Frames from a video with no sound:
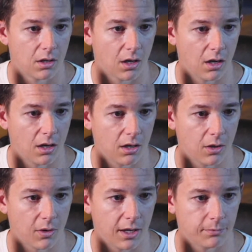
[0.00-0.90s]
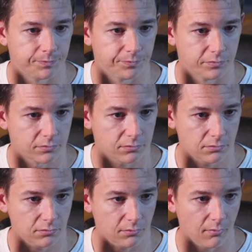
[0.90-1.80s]
okay.
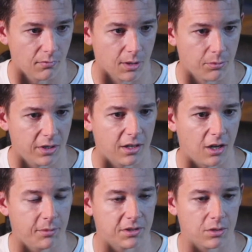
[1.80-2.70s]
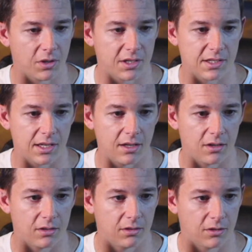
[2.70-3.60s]
Pretty common to work
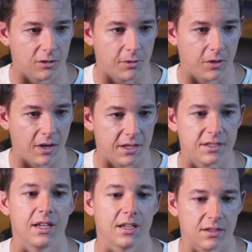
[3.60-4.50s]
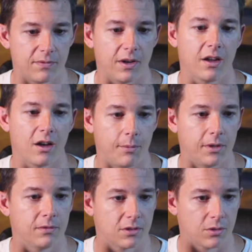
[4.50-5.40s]
scale, Neuromoto asks. Yes, very
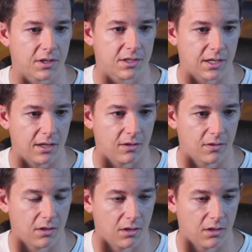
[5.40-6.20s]
common to work scale.